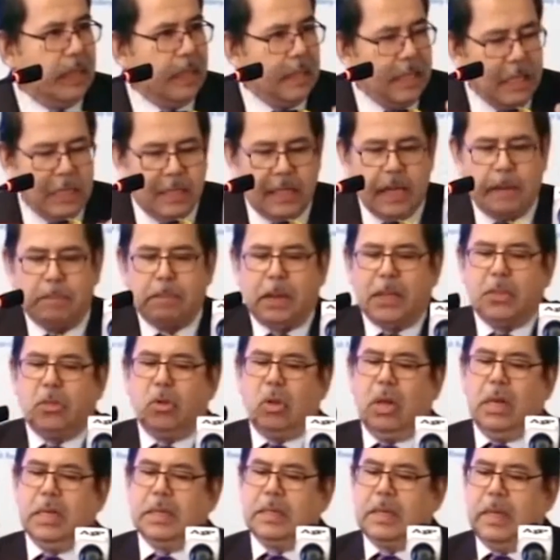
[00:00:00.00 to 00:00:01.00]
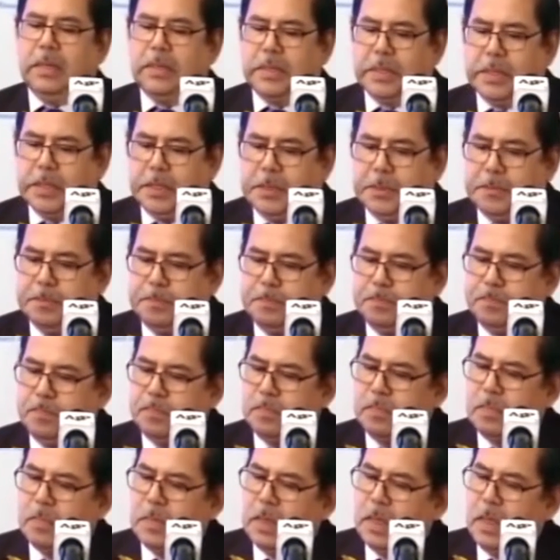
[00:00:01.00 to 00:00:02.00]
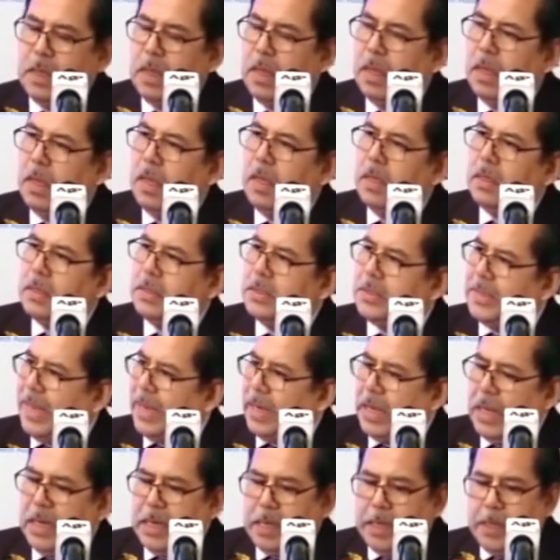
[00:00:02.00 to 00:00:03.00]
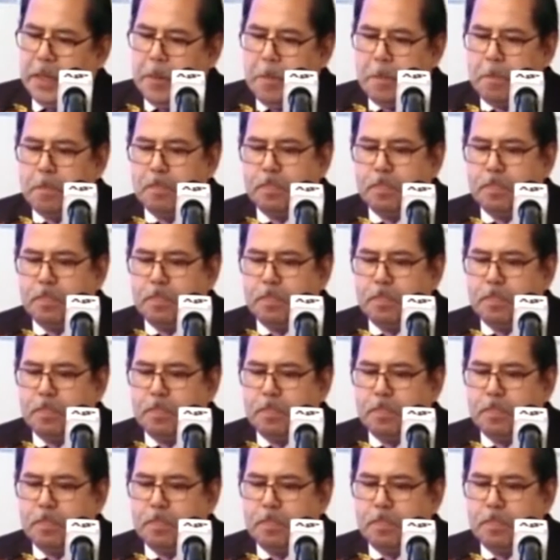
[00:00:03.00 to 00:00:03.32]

in that particular country. Secondly,